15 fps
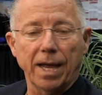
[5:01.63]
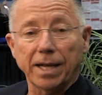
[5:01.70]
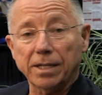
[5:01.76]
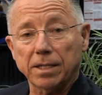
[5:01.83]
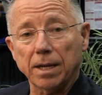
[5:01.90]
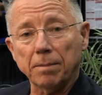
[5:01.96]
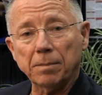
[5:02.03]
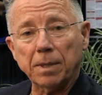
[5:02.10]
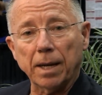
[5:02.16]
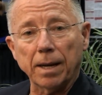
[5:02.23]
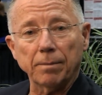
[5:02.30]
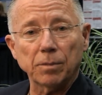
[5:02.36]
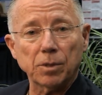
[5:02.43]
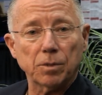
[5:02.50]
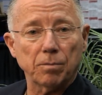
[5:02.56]
It
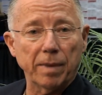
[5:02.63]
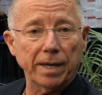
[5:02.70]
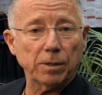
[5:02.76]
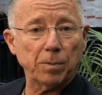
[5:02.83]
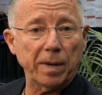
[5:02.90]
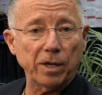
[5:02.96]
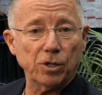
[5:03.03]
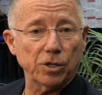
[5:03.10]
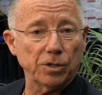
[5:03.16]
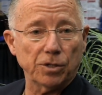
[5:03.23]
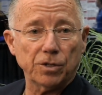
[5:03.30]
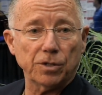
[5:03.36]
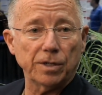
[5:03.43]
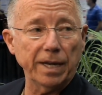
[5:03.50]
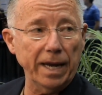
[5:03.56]
sometimes makes patients